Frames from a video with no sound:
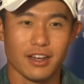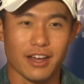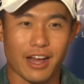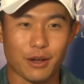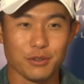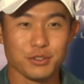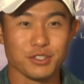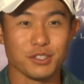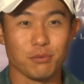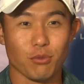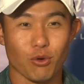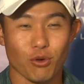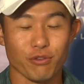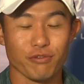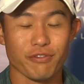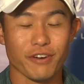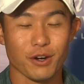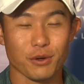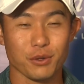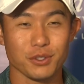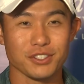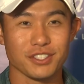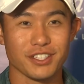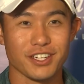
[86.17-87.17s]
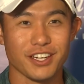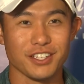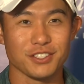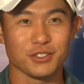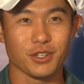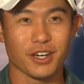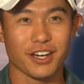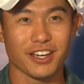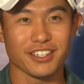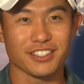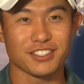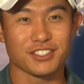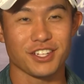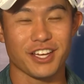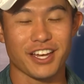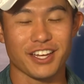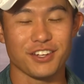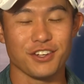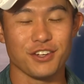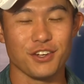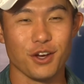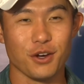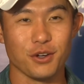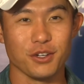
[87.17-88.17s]
I was in more fairways today, so I actually had
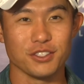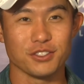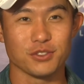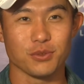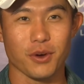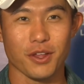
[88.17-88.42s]
to notice